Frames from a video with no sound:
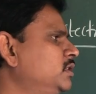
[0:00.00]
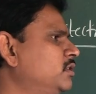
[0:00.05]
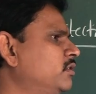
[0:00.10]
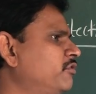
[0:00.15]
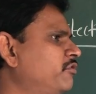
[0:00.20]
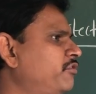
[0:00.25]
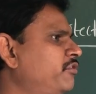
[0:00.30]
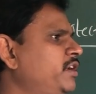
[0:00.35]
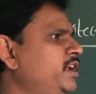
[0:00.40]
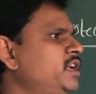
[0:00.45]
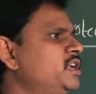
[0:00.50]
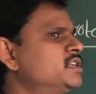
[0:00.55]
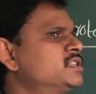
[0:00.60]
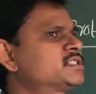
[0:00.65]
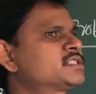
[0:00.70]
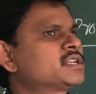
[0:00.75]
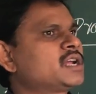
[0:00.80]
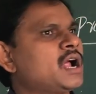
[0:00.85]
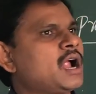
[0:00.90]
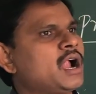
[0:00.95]
the
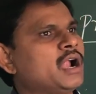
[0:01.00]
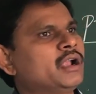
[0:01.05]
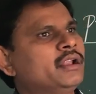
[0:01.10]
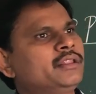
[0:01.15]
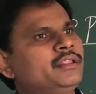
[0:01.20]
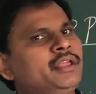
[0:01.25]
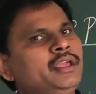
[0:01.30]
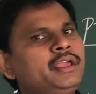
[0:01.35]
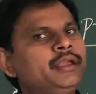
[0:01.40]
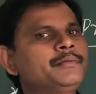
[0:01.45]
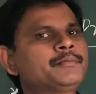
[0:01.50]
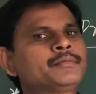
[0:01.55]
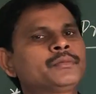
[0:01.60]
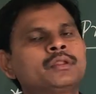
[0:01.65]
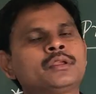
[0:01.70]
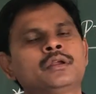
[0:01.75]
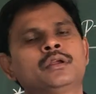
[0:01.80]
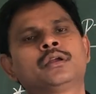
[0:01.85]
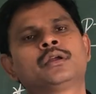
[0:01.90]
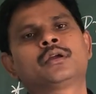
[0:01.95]
weeds and
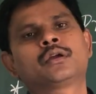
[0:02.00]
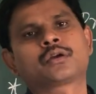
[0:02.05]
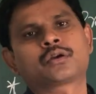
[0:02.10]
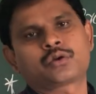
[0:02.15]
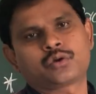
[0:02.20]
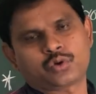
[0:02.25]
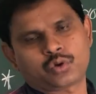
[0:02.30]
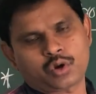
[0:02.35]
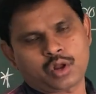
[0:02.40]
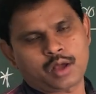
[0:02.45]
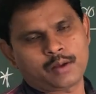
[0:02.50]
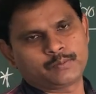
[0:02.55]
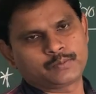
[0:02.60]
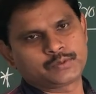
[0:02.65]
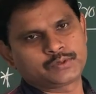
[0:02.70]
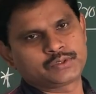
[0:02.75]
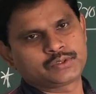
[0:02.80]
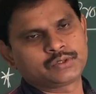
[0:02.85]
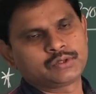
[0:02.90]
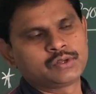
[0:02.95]
the
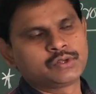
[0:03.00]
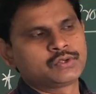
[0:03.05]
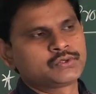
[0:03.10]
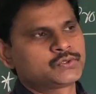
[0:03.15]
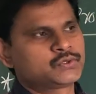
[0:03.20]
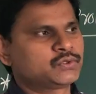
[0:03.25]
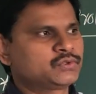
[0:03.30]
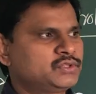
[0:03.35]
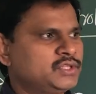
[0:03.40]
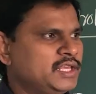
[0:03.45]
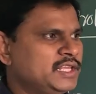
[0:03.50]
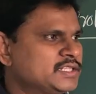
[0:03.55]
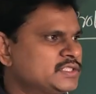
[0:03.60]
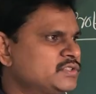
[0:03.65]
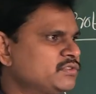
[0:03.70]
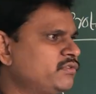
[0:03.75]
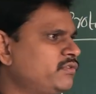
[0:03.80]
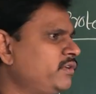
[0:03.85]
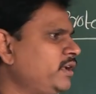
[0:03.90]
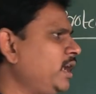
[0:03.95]
crops. So
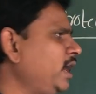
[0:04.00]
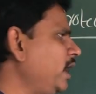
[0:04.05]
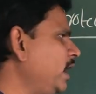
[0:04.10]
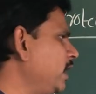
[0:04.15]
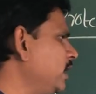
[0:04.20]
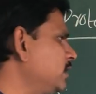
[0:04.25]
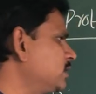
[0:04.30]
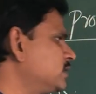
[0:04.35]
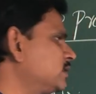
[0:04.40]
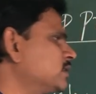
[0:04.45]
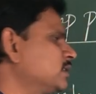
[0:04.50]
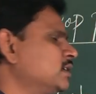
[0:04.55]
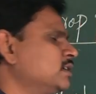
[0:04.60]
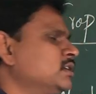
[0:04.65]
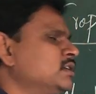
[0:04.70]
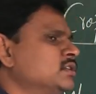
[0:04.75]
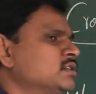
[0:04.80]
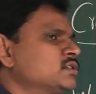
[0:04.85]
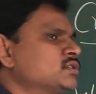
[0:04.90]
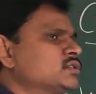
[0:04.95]
these weeds
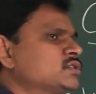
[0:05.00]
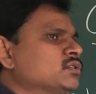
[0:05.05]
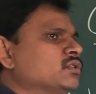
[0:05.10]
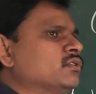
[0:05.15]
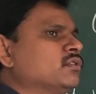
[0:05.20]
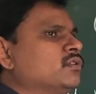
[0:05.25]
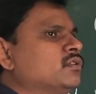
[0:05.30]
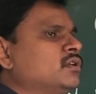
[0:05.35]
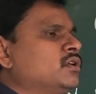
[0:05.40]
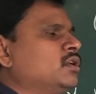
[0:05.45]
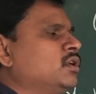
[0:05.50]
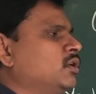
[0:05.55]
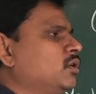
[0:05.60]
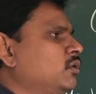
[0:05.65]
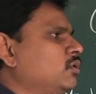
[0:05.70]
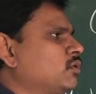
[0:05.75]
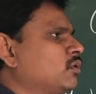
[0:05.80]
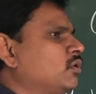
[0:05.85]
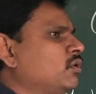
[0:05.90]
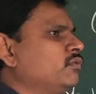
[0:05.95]

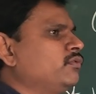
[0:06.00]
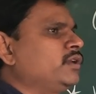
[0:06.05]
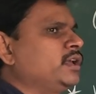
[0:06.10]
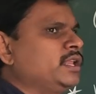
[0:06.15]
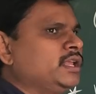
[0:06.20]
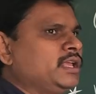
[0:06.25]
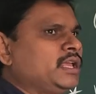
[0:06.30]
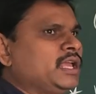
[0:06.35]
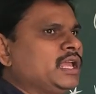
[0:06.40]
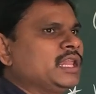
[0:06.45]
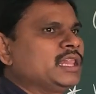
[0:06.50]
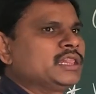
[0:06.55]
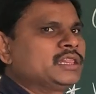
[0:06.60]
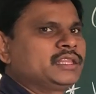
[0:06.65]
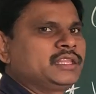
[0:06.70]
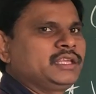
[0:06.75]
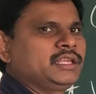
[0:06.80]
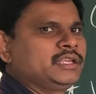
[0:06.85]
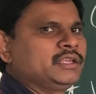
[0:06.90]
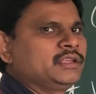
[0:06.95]
grow very
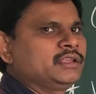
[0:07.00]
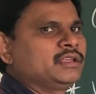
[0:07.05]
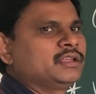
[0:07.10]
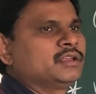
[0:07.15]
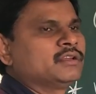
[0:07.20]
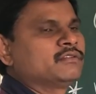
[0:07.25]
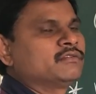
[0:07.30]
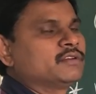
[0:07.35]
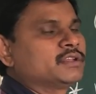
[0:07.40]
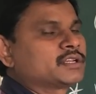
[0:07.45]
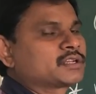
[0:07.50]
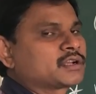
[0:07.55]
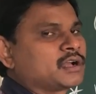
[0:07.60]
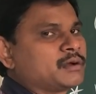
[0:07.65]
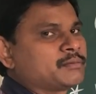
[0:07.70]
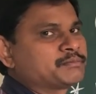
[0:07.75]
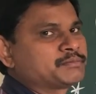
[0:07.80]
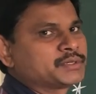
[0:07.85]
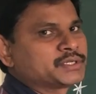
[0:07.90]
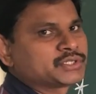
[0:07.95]
healthy and
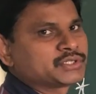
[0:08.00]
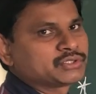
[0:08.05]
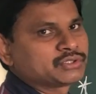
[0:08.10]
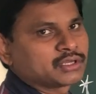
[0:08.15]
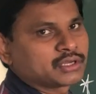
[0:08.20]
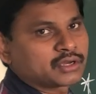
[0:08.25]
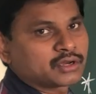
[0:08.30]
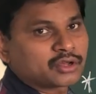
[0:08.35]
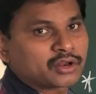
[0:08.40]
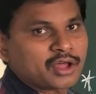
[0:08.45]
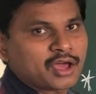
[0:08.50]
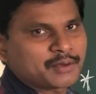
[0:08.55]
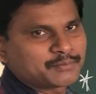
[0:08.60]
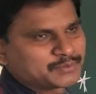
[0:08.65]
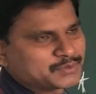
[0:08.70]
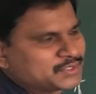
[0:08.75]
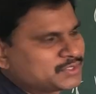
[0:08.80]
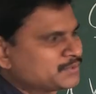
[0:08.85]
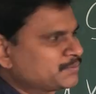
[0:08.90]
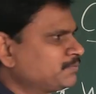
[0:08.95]
compared to the
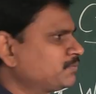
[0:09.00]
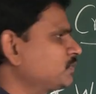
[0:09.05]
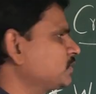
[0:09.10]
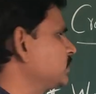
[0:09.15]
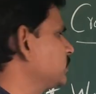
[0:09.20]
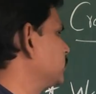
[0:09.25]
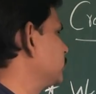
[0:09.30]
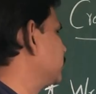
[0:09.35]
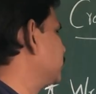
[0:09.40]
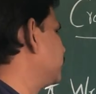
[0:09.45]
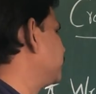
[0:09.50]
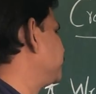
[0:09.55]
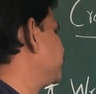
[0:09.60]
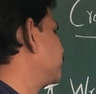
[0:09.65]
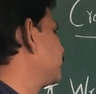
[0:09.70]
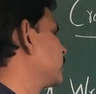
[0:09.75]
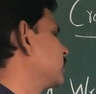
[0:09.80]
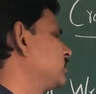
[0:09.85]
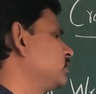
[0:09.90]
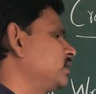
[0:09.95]
crops. So
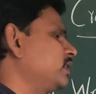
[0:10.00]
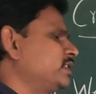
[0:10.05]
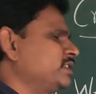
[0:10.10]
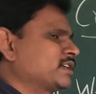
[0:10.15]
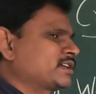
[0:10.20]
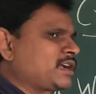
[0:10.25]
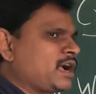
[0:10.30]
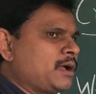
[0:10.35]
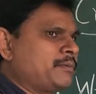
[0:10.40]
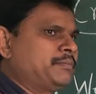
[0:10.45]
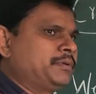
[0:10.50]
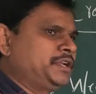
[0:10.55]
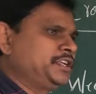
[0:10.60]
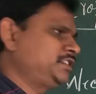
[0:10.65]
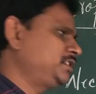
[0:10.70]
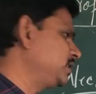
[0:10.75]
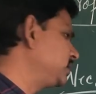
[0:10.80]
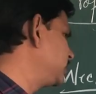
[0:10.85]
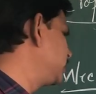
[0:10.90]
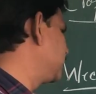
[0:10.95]
there is a
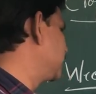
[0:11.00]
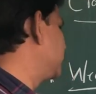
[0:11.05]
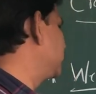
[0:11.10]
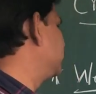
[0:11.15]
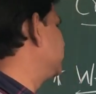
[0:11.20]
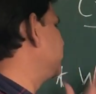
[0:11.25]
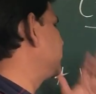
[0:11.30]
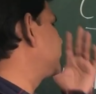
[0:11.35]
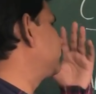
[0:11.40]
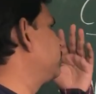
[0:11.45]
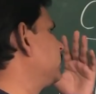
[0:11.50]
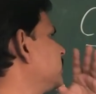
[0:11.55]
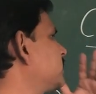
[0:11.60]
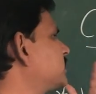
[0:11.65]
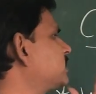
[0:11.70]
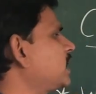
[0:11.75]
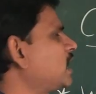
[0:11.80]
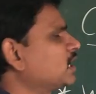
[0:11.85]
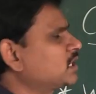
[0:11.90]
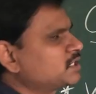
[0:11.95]
competition. This will
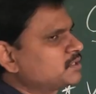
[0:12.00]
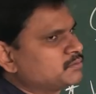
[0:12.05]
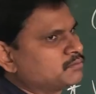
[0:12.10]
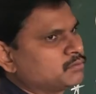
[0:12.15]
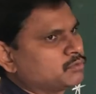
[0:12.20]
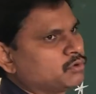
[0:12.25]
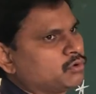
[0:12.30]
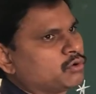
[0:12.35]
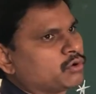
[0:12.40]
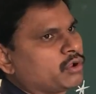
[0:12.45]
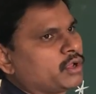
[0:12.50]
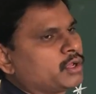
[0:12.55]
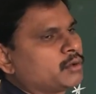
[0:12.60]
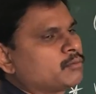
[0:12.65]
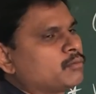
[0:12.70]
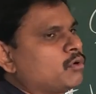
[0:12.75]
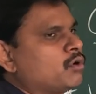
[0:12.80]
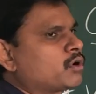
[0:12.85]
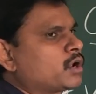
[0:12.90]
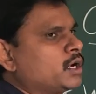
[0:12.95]
start
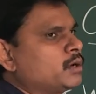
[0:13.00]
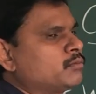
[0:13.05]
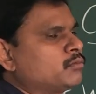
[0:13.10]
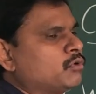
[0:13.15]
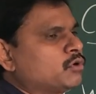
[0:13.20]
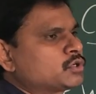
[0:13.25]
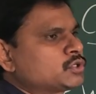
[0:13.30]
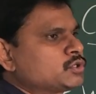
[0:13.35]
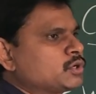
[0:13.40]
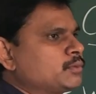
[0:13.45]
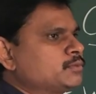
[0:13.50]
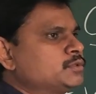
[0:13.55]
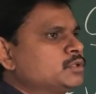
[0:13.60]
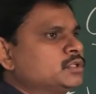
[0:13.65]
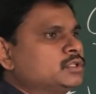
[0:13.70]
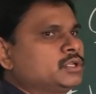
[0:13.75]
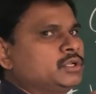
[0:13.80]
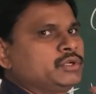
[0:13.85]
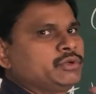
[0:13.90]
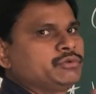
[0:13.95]
growing more and more to
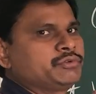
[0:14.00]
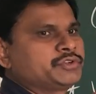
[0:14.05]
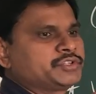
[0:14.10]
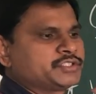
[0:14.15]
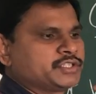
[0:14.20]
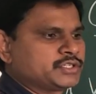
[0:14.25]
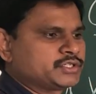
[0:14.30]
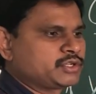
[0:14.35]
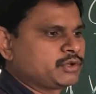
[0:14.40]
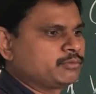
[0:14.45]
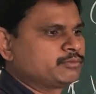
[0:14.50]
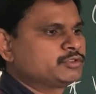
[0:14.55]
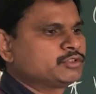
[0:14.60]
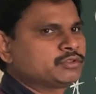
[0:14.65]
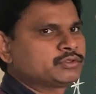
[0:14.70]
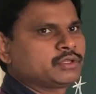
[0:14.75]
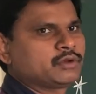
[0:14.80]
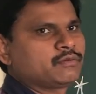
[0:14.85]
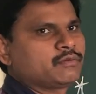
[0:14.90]
observe the nutrition, to observe